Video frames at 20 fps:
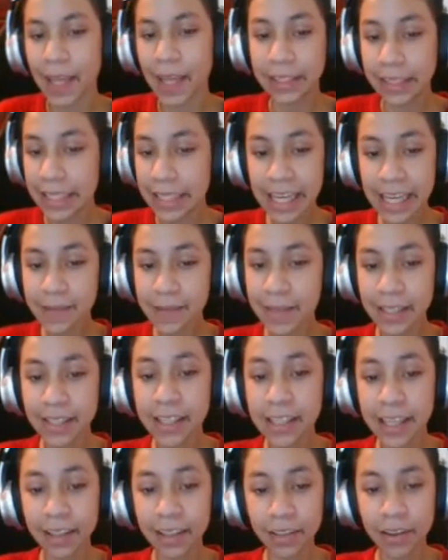These games
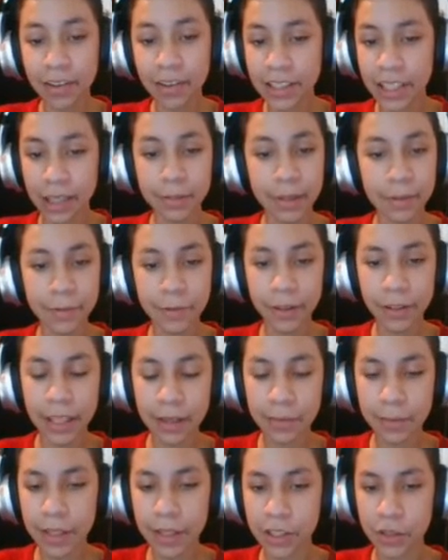actually take a long time. They feel
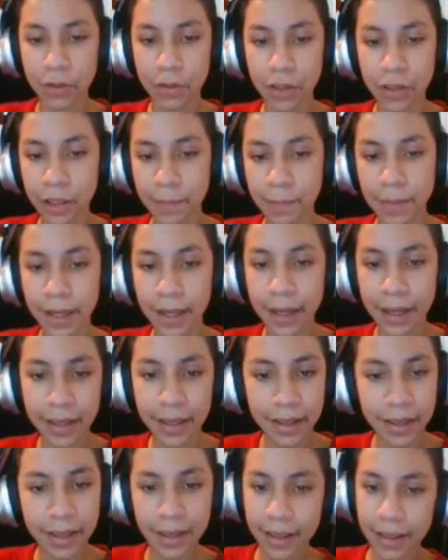like much shorter, but...